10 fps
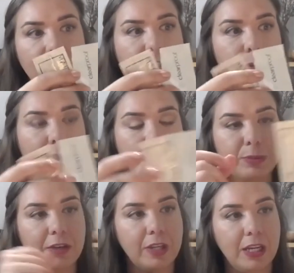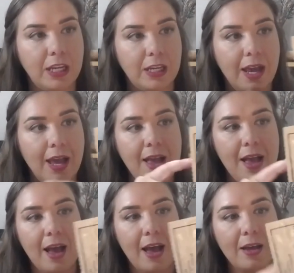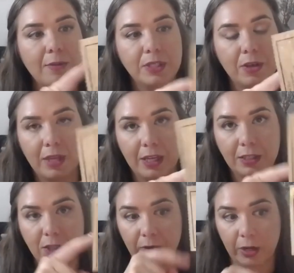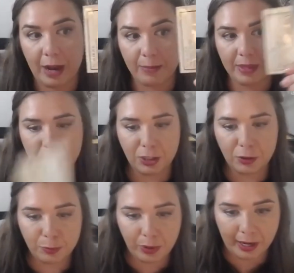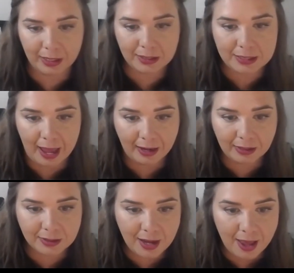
So pause me if you need. So these, you want to grab these 2 products next.